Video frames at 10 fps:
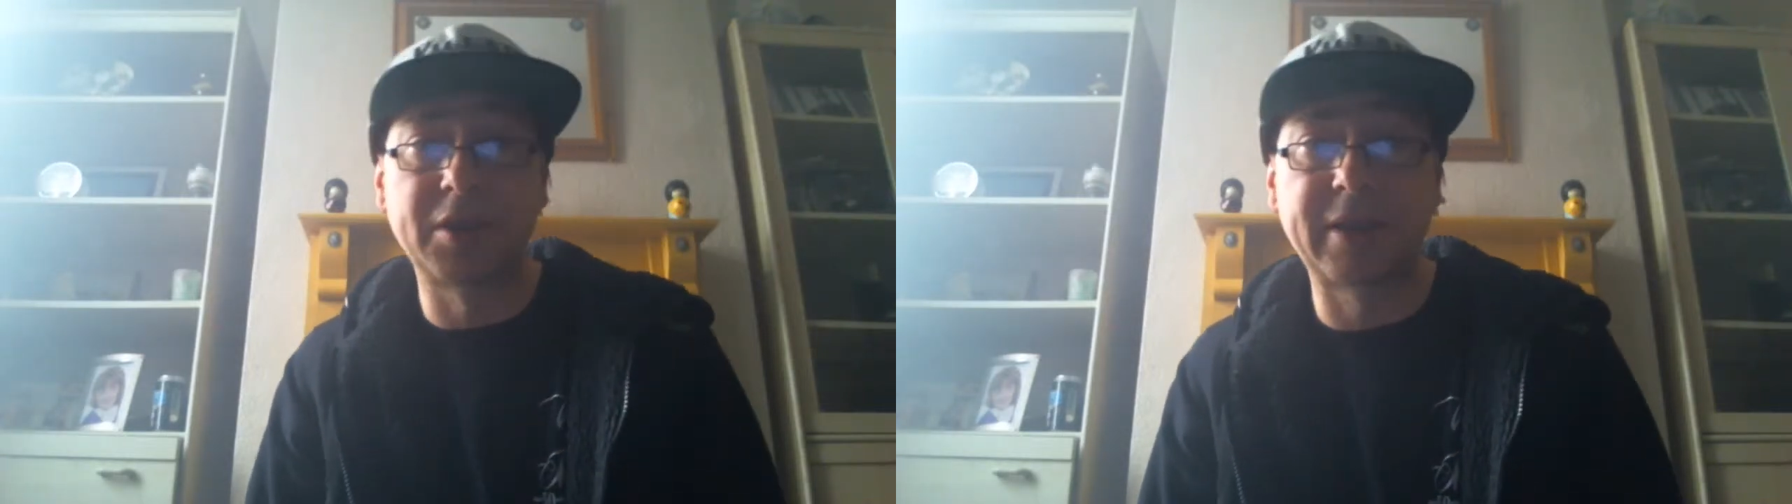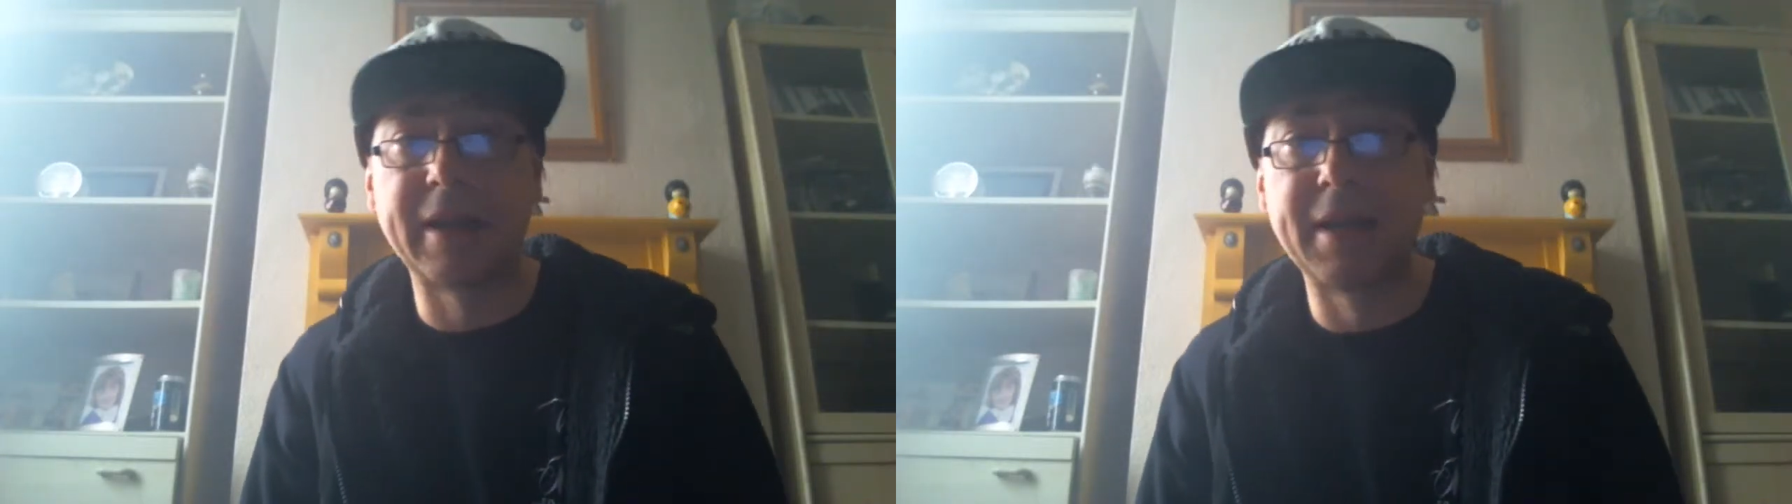
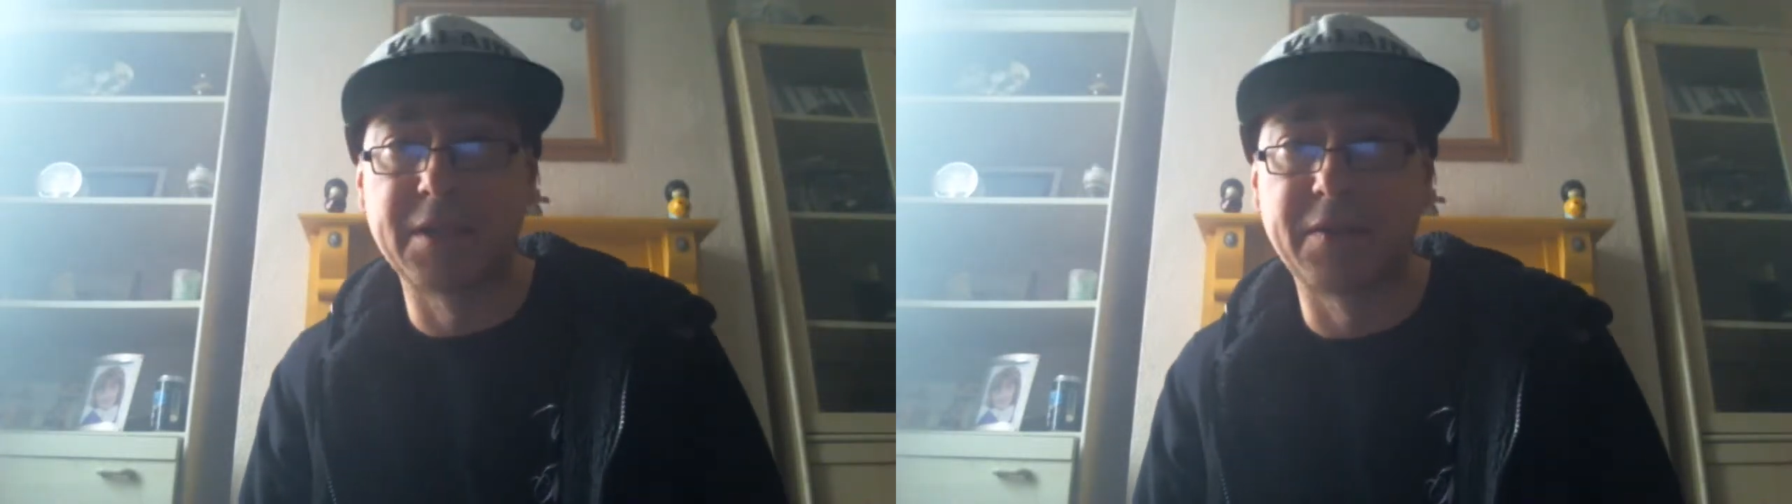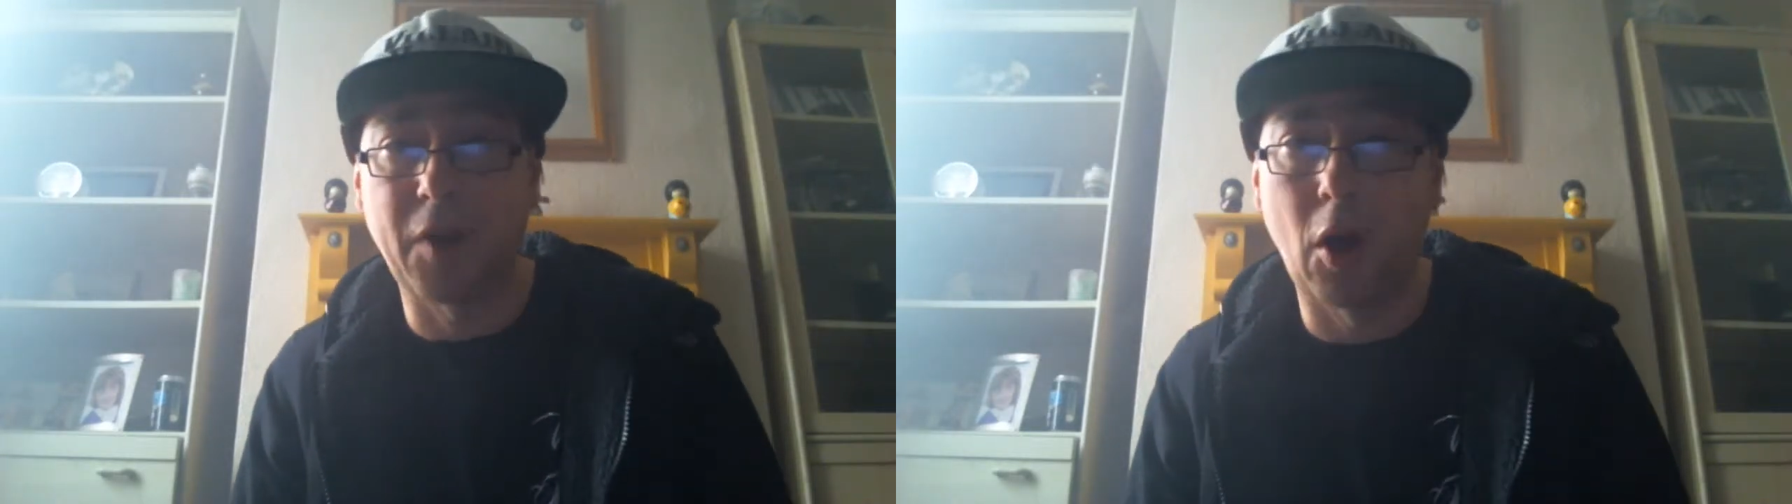
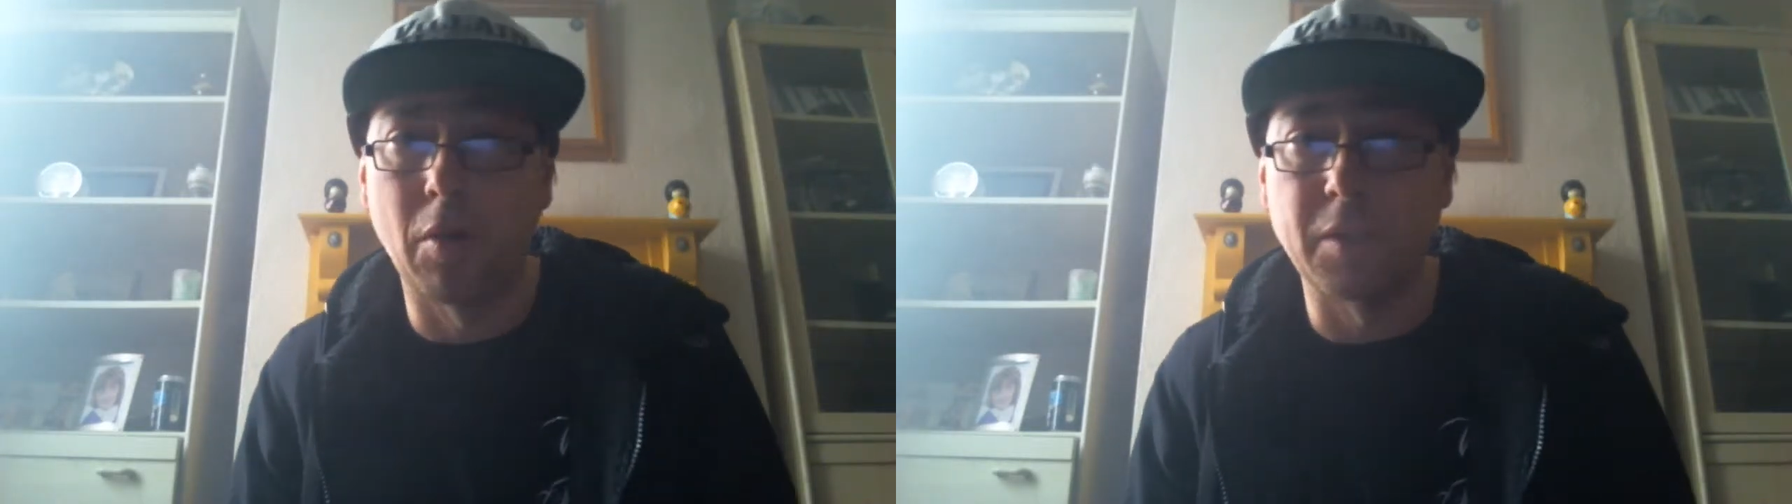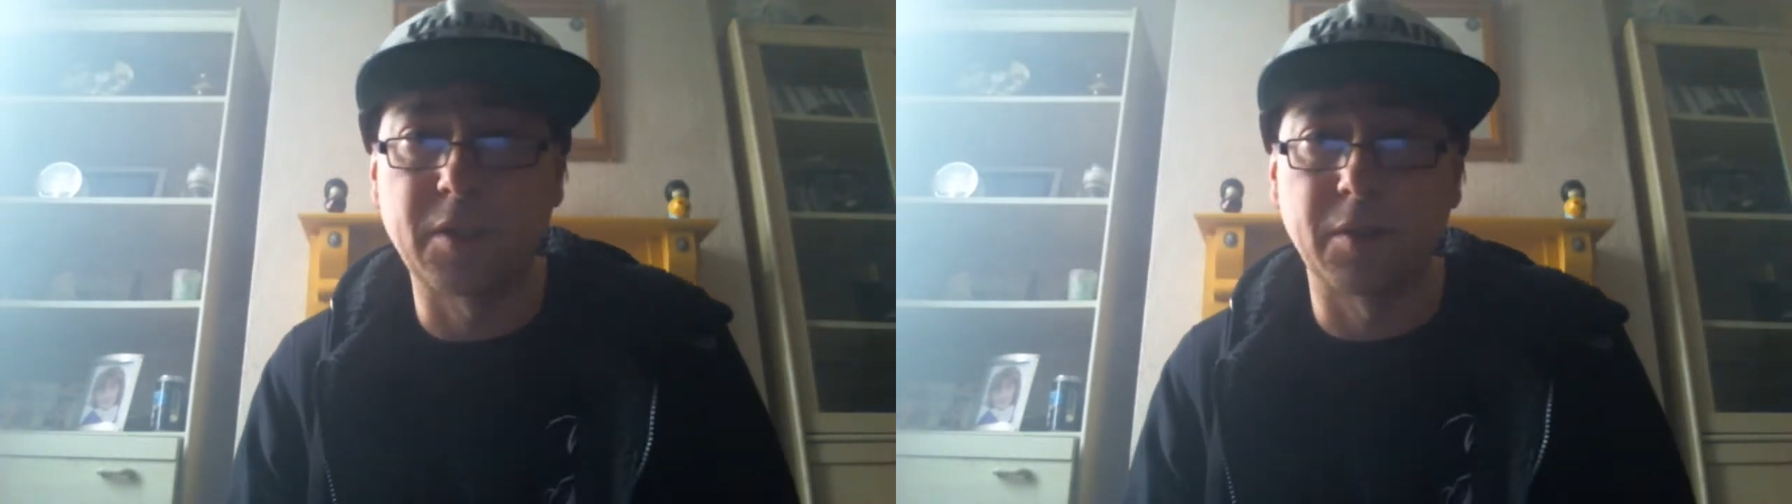tears of
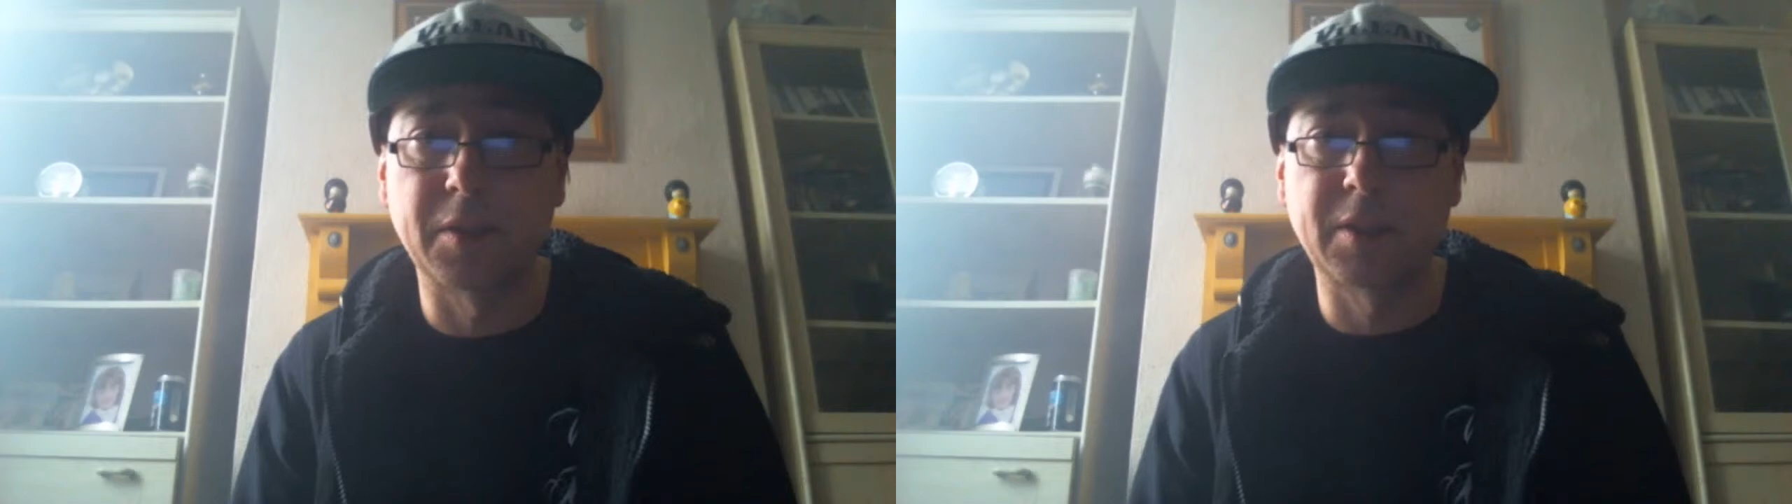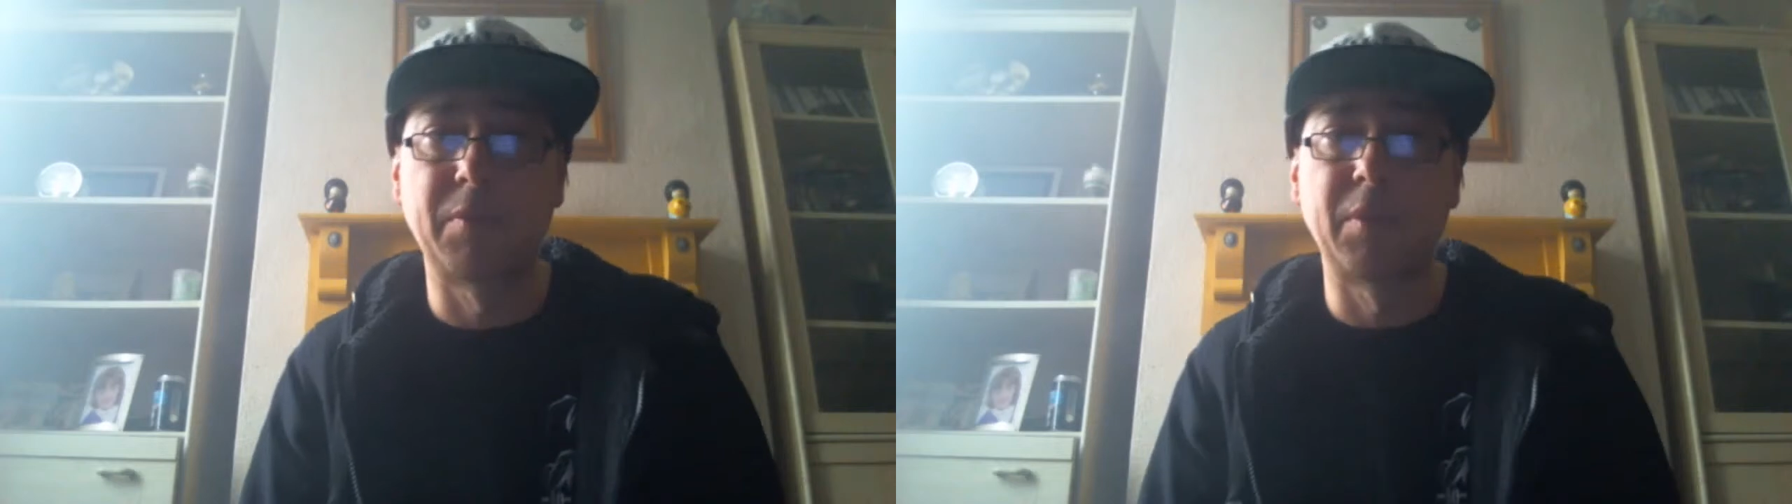ice like
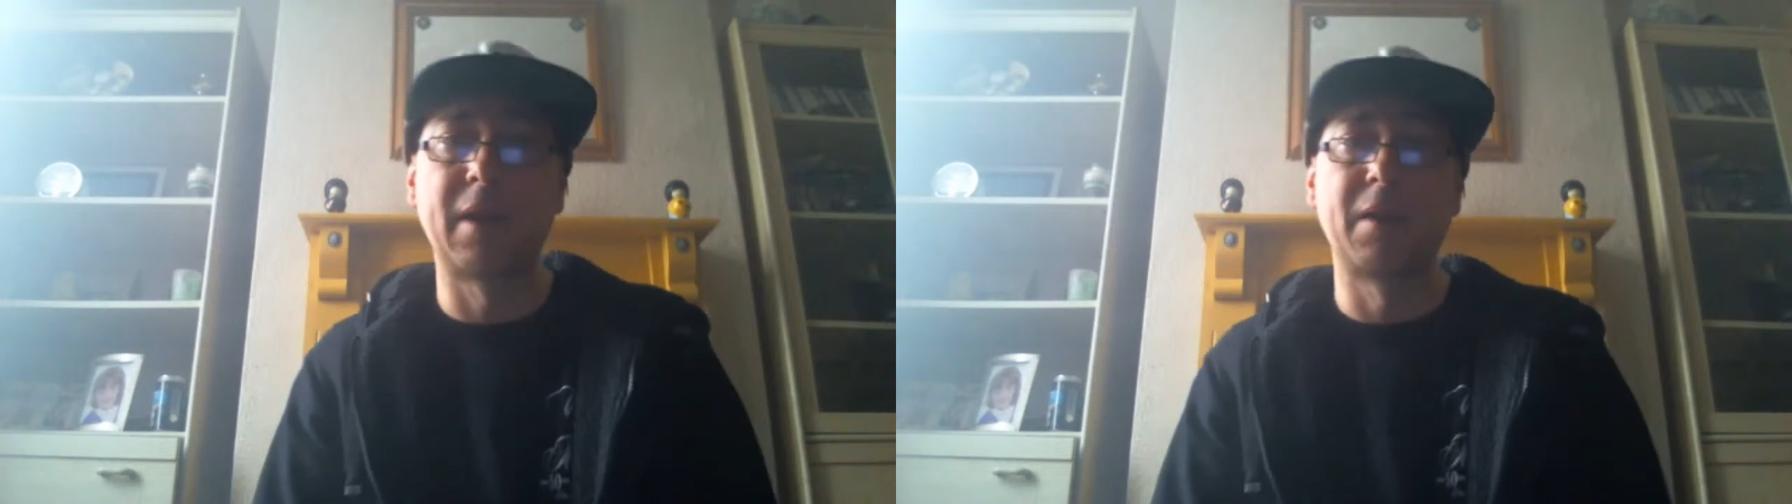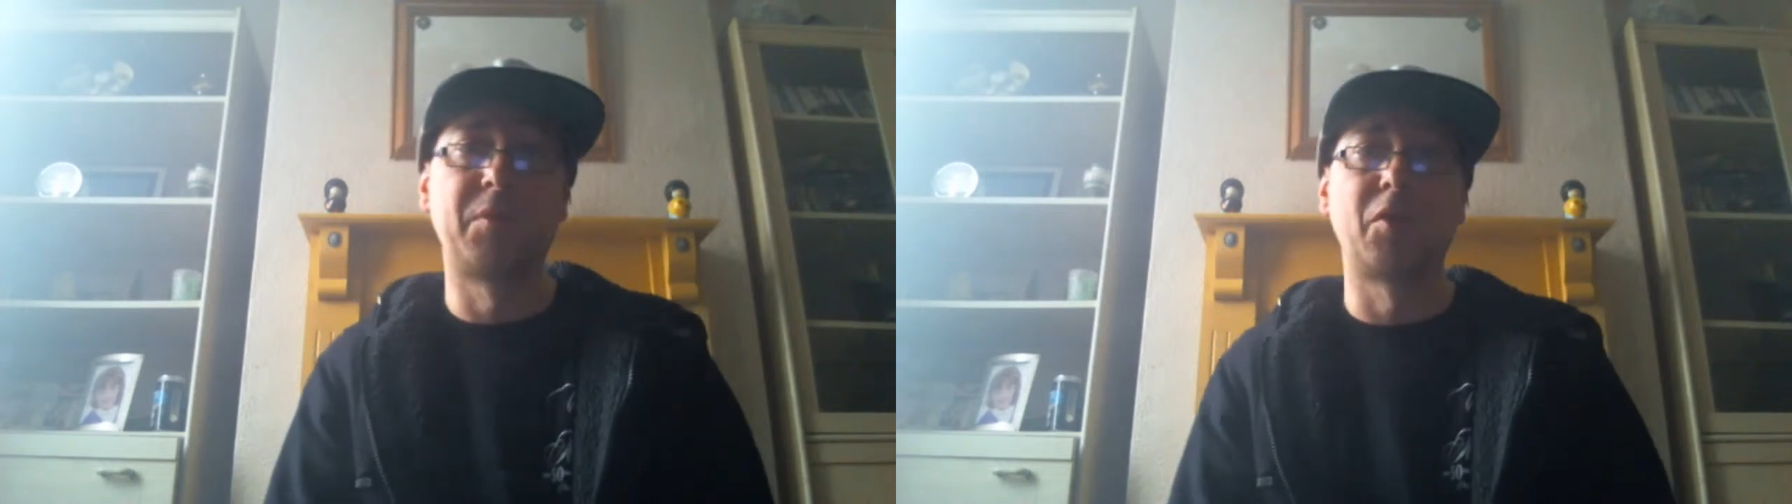some of the